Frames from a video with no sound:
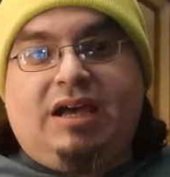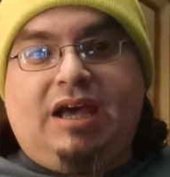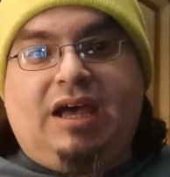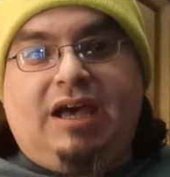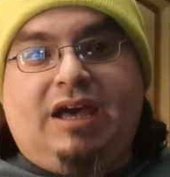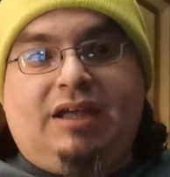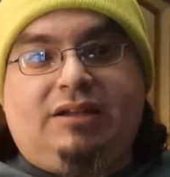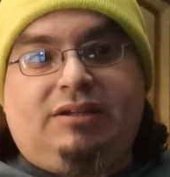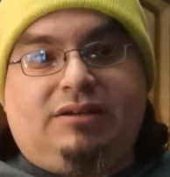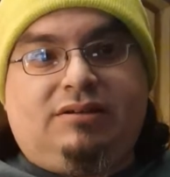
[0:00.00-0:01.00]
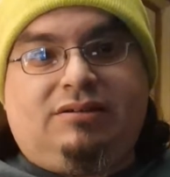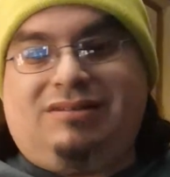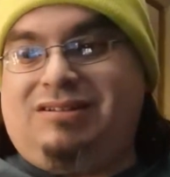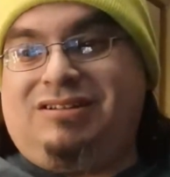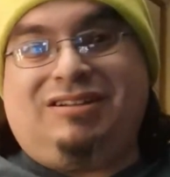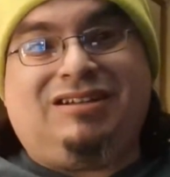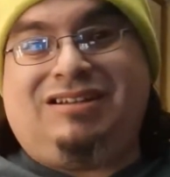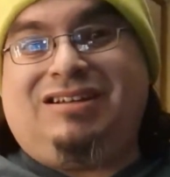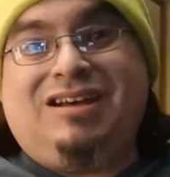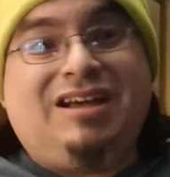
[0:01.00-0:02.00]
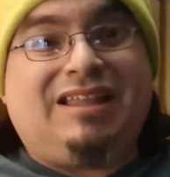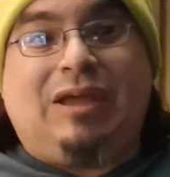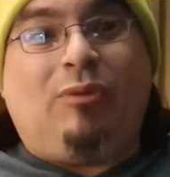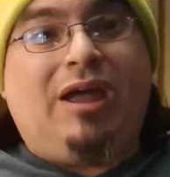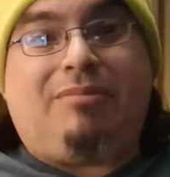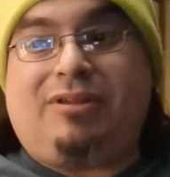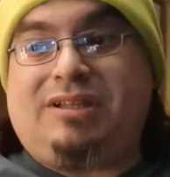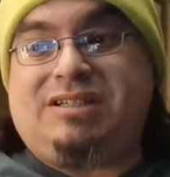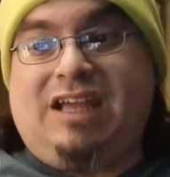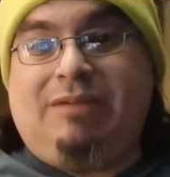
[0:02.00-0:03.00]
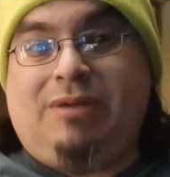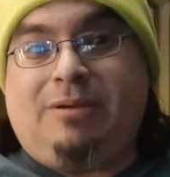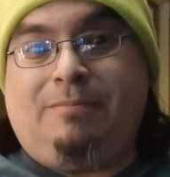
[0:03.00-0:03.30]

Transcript: And they weigh about the same.